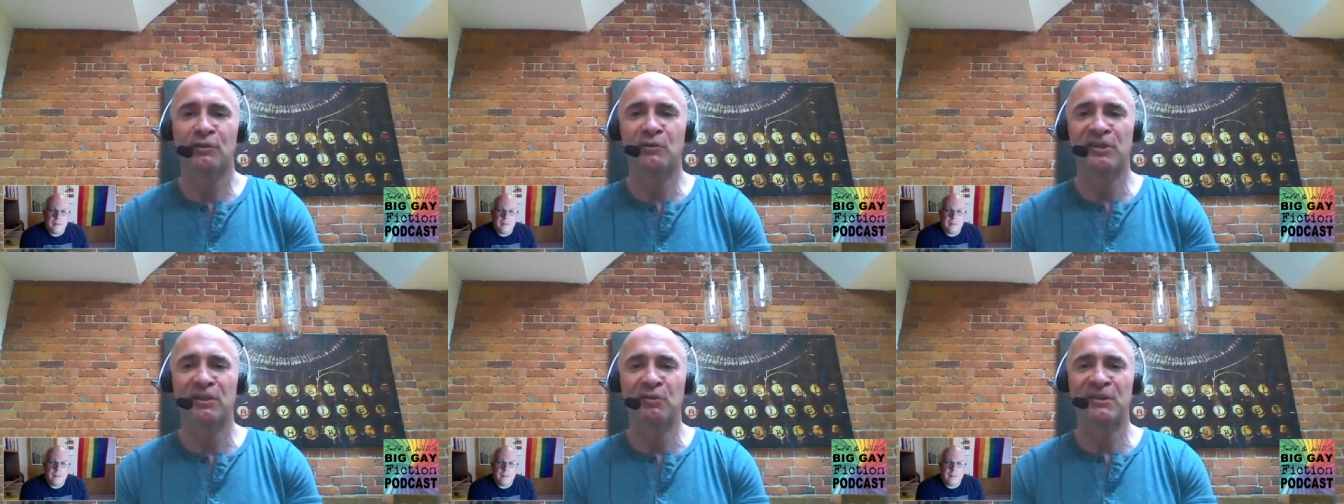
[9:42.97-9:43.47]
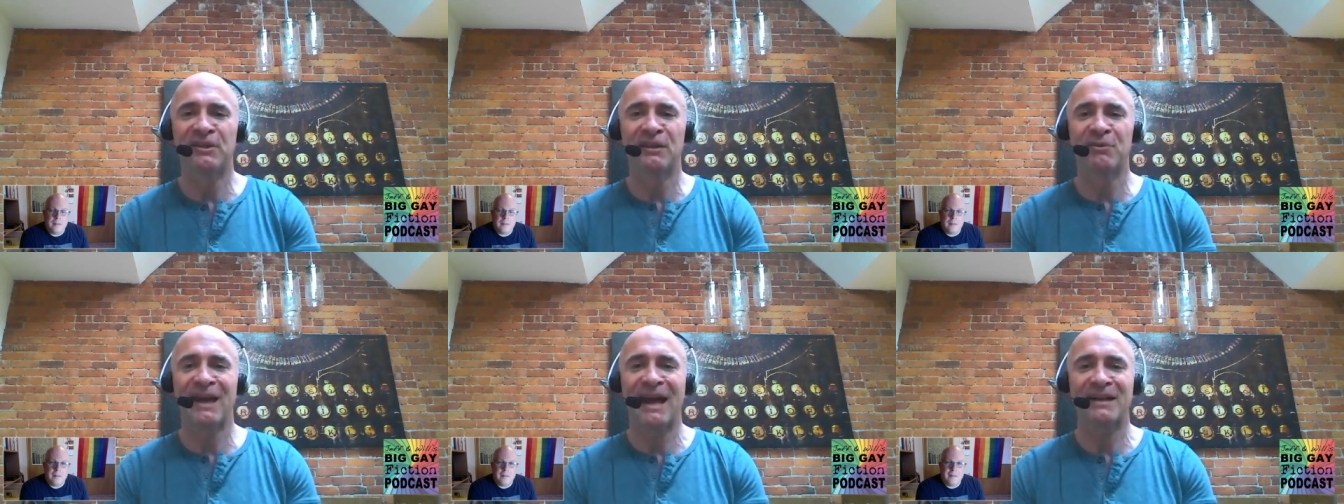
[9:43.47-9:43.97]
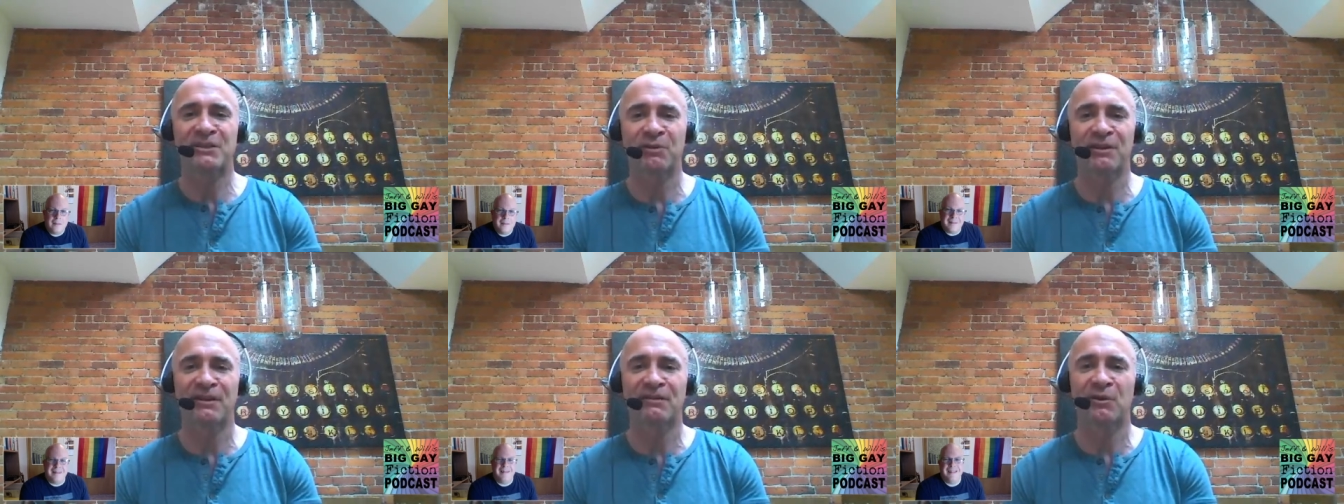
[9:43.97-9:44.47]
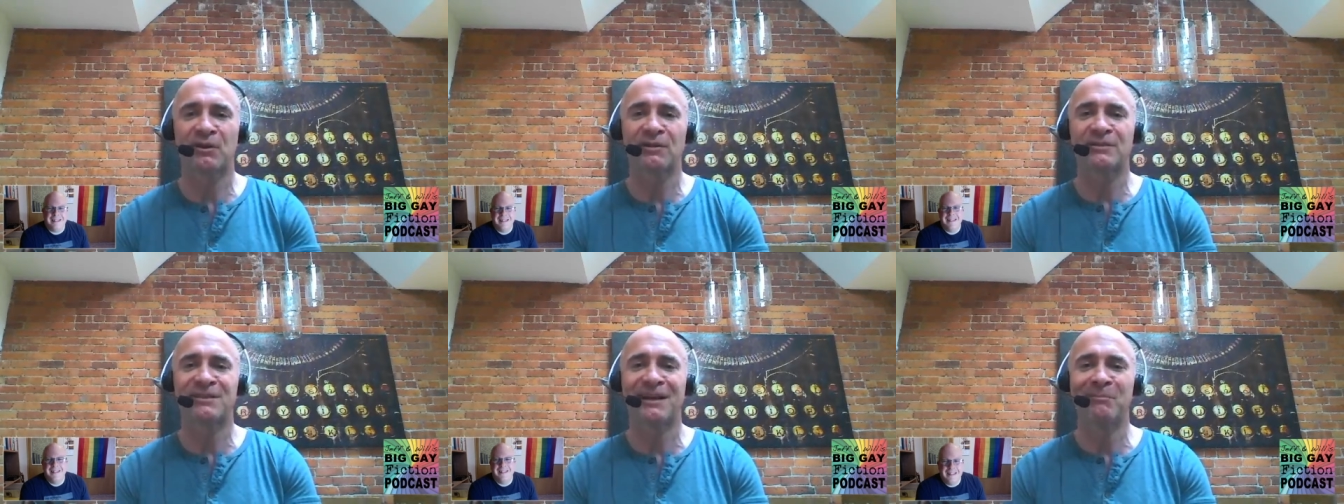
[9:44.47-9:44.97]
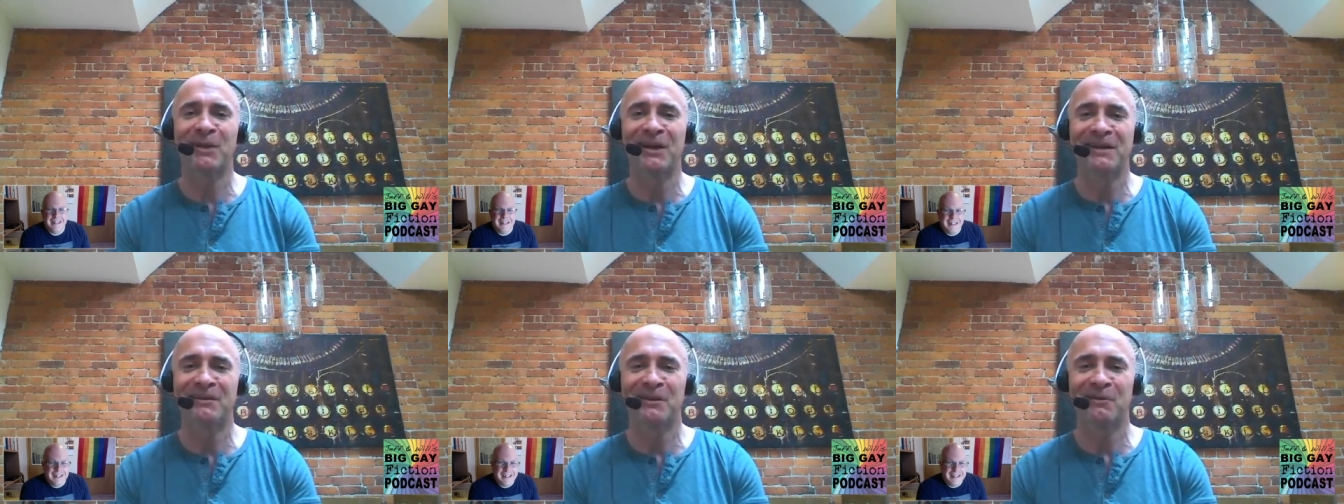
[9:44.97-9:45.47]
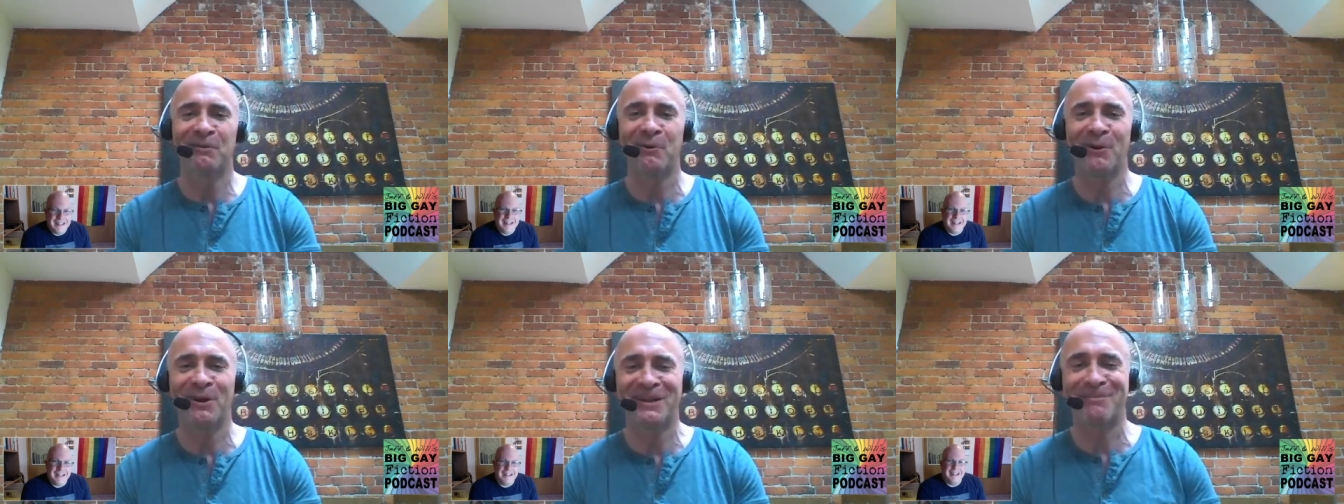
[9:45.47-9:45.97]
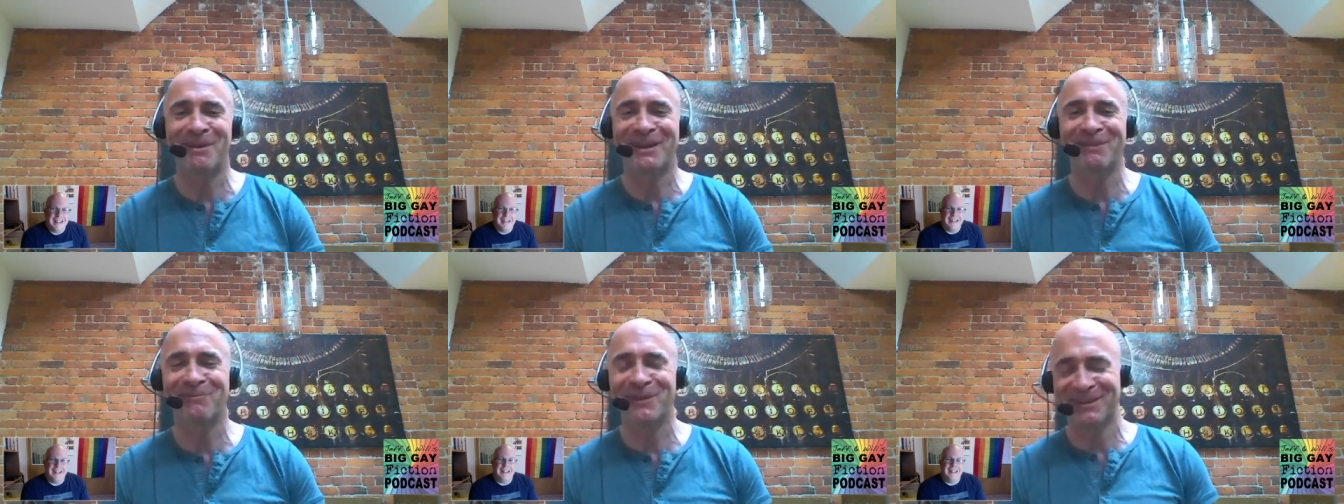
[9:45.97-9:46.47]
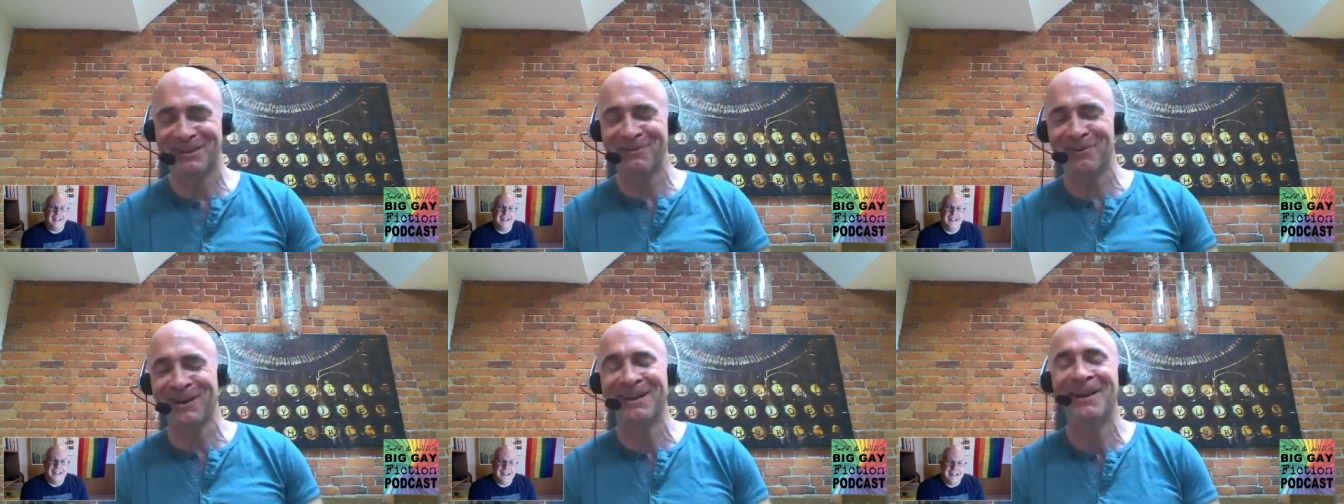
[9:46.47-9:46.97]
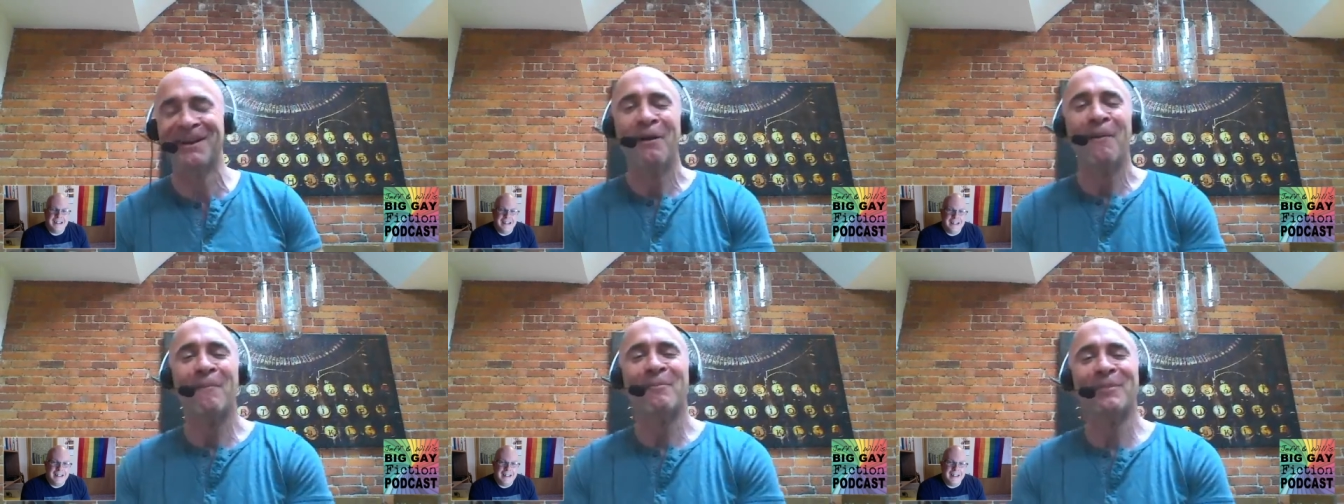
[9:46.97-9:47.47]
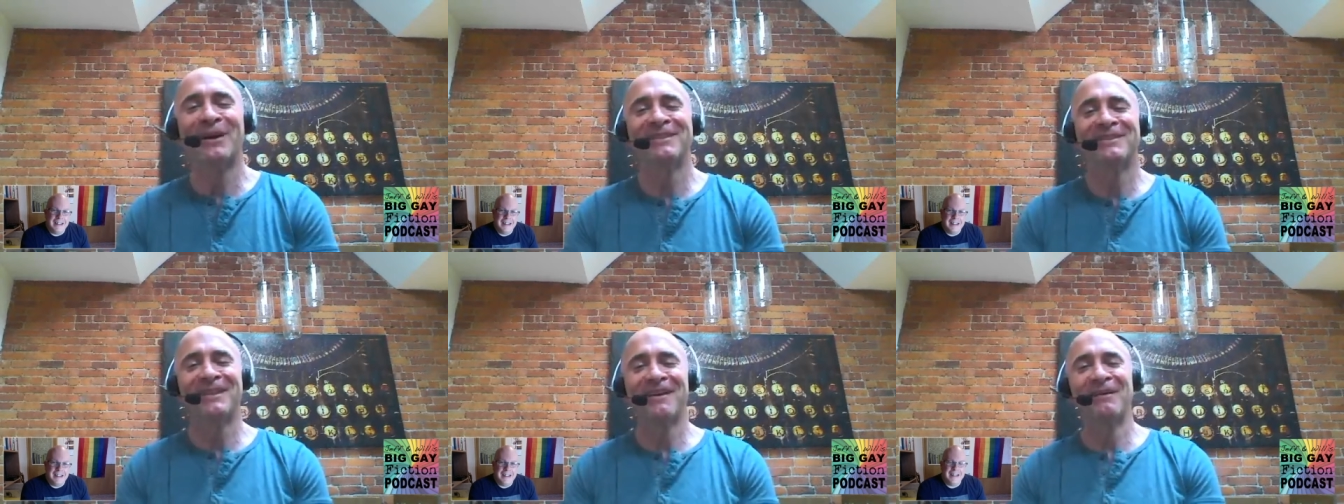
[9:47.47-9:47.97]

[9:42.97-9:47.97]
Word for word: loosey-goosey with the actual historical timeline, of course, to make it fit the story. But